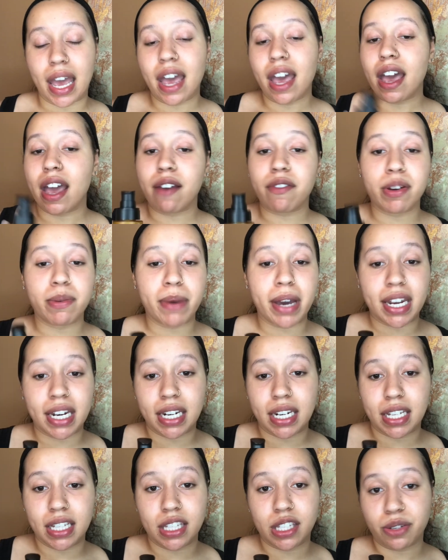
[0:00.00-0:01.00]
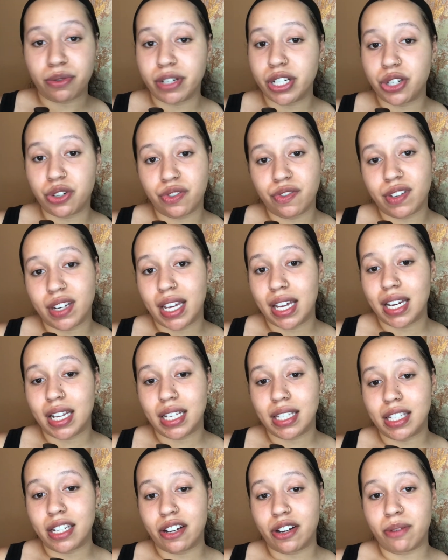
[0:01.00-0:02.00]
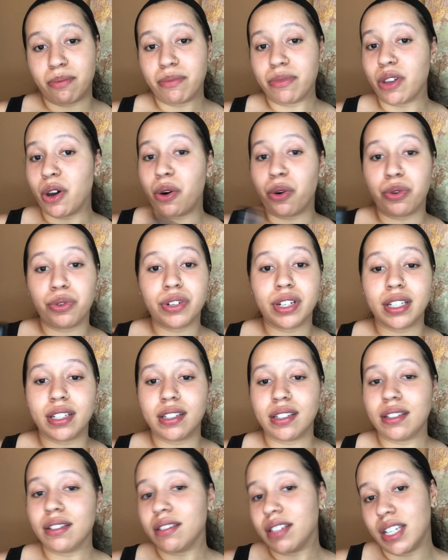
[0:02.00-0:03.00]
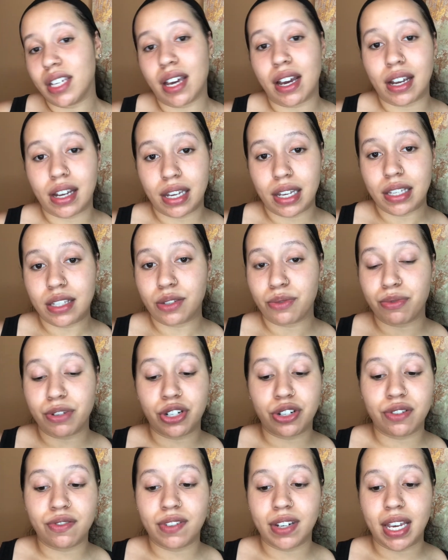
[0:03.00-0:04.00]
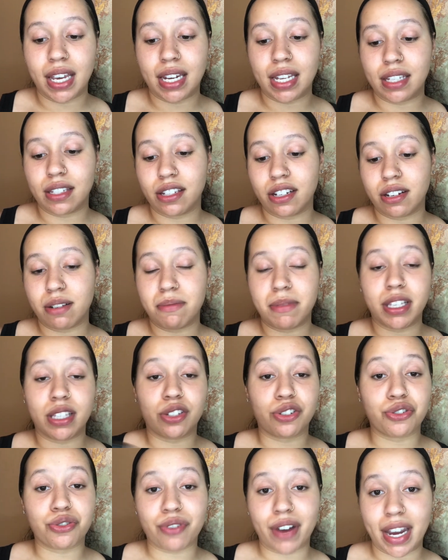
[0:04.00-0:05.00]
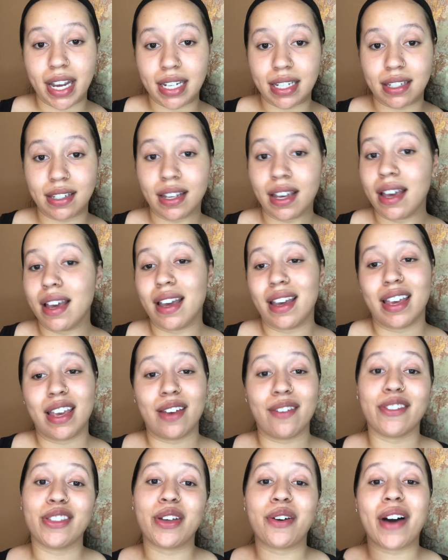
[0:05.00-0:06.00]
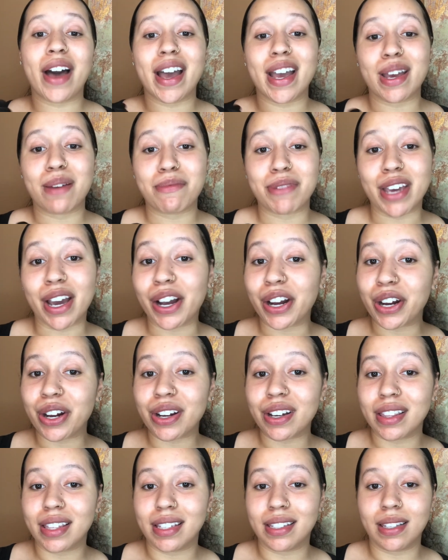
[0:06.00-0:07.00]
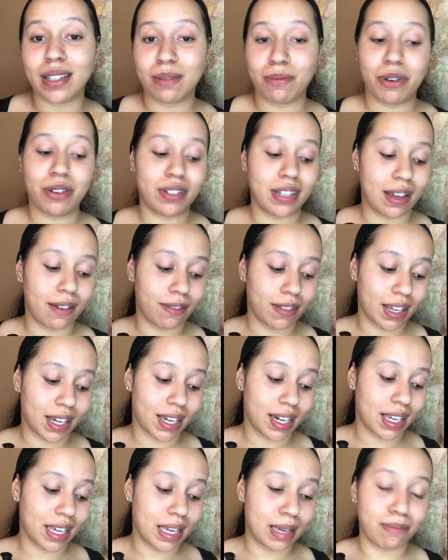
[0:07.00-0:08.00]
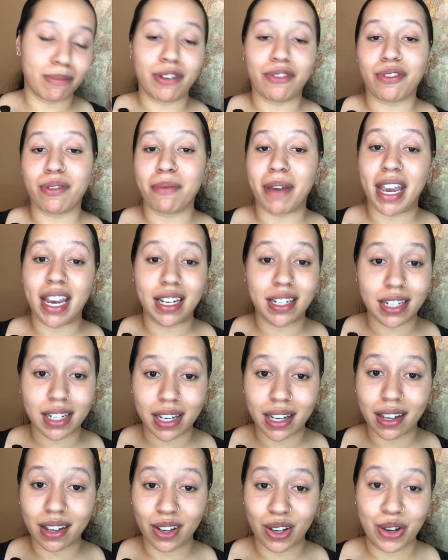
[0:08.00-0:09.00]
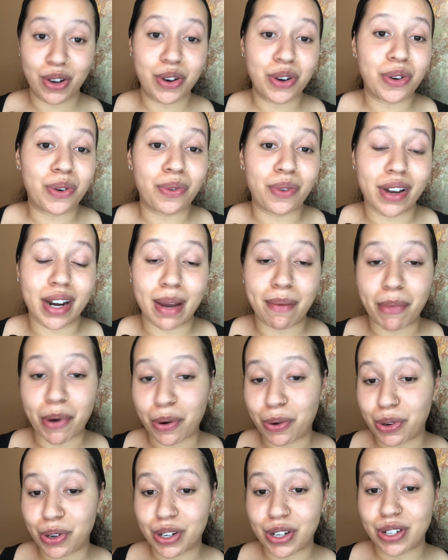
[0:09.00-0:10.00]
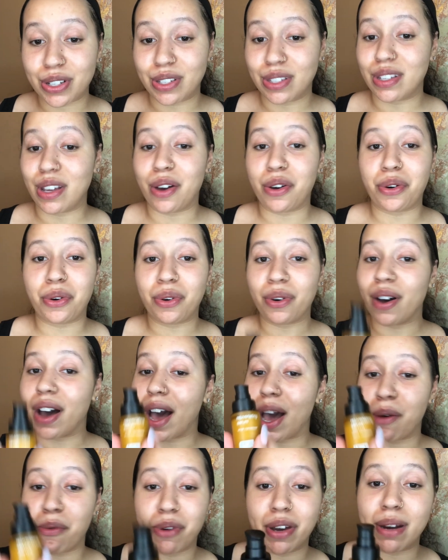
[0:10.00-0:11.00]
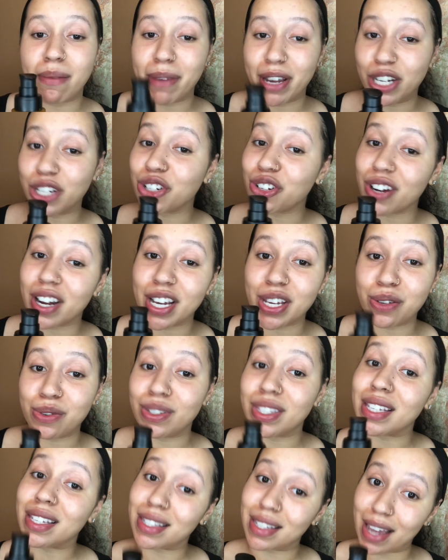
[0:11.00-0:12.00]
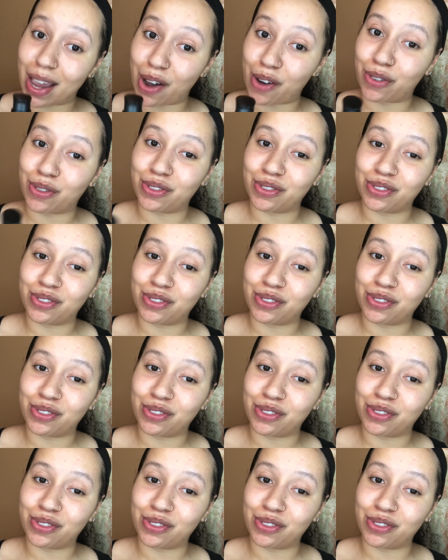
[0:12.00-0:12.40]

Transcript: everybody needs the rejuvenating serum. The oldest, the youngest, rejuvenating serum is great. Even though I am younger, this is most definitely going to keep me from aging when I'm older, so I want to make sure I use this now.